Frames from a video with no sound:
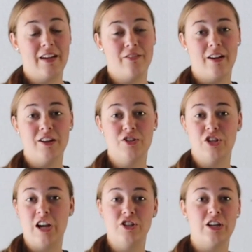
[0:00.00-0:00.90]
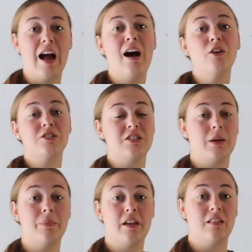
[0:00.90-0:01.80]
that if I change it out to
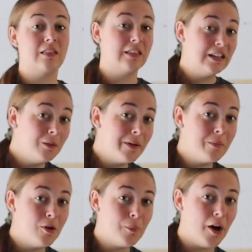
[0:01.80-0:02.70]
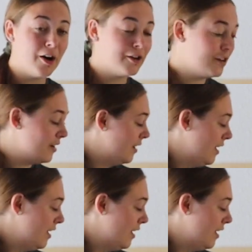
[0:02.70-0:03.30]
something a little bit more modern,